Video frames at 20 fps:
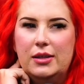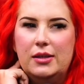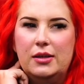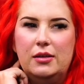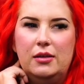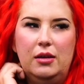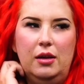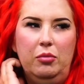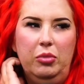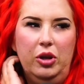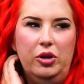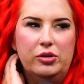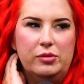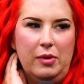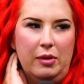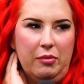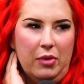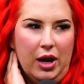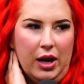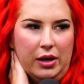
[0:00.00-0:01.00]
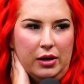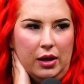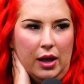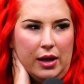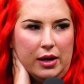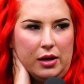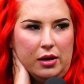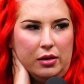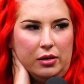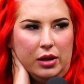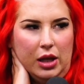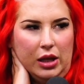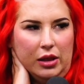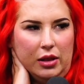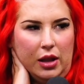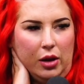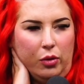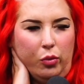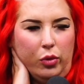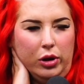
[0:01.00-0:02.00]
it blows my mind, like, that
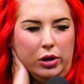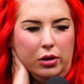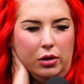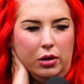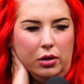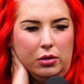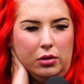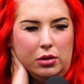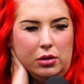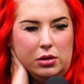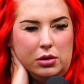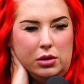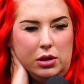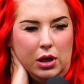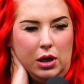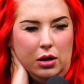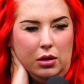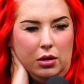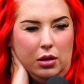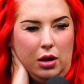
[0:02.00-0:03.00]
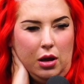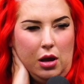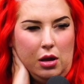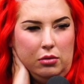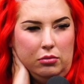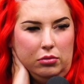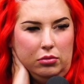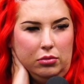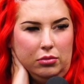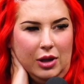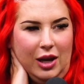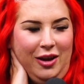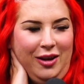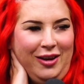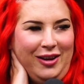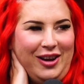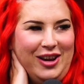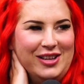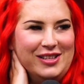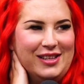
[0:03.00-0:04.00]
they wouldn't understand that.
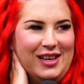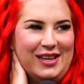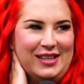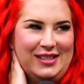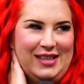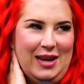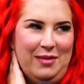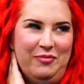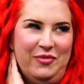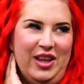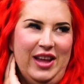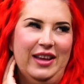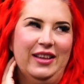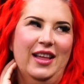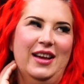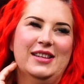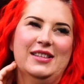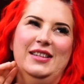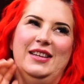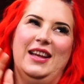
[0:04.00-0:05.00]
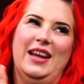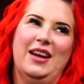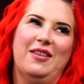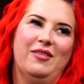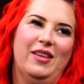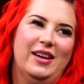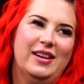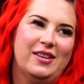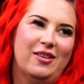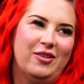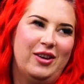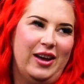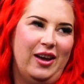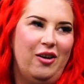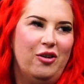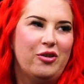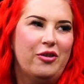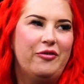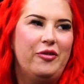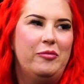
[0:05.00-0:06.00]
Because, like, same thing. Like, today, I'm like, okay,
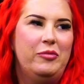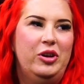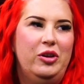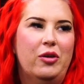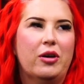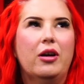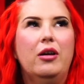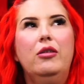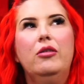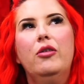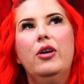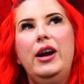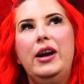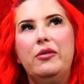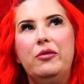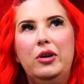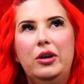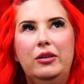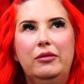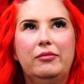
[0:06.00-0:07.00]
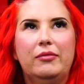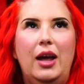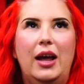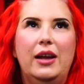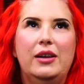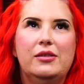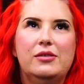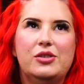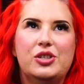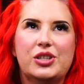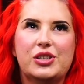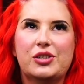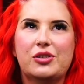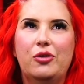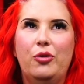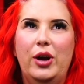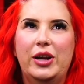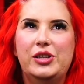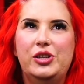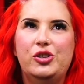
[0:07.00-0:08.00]
you're from New York. Oh, great. Well, I just
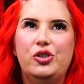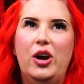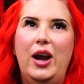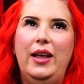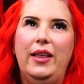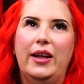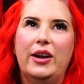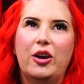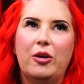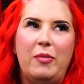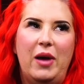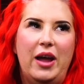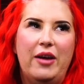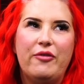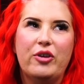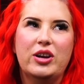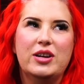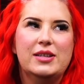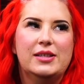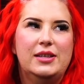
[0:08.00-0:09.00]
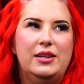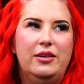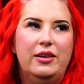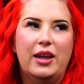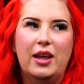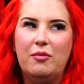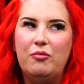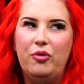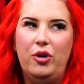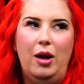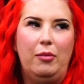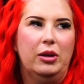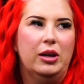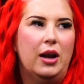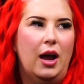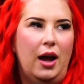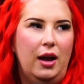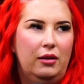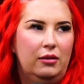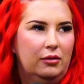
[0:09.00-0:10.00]
corrected your eyeliner. Am I ever going to see you again? Probably
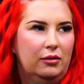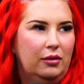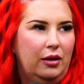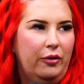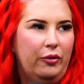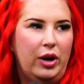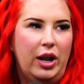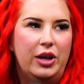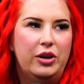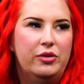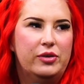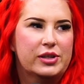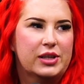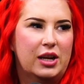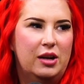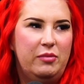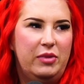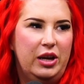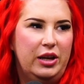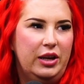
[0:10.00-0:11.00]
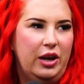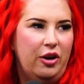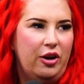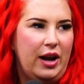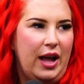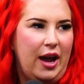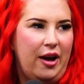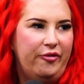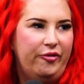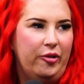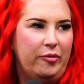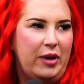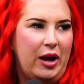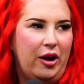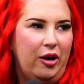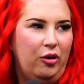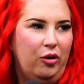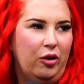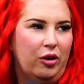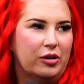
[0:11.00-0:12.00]
not. And when I do, it's going to be a year and a half from
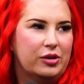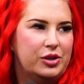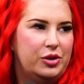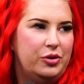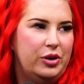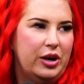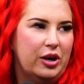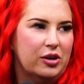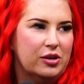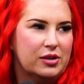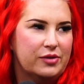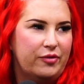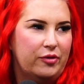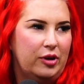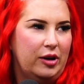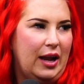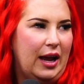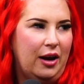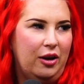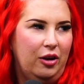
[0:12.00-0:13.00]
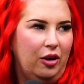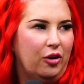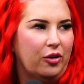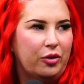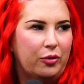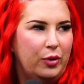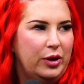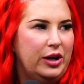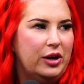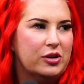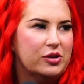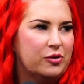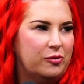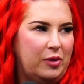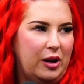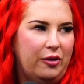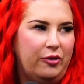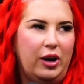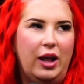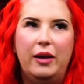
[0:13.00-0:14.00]
now, or 2 years from now, or 3 years from
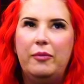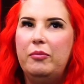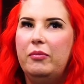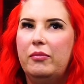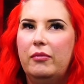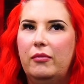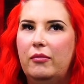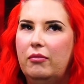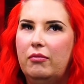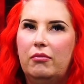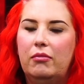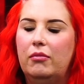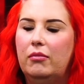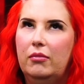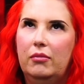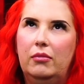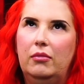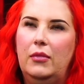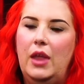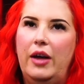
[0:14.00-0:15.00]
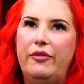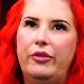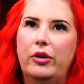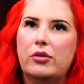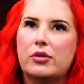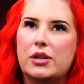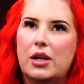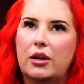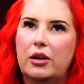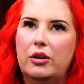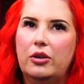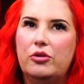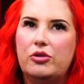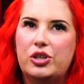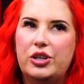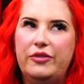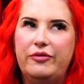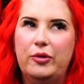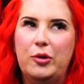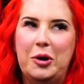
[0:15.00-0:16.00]
now, and that photo's not going to do
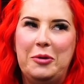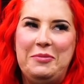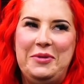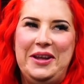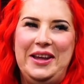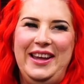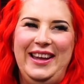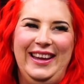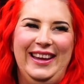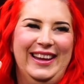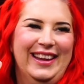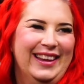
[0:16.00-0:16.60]
shit for me.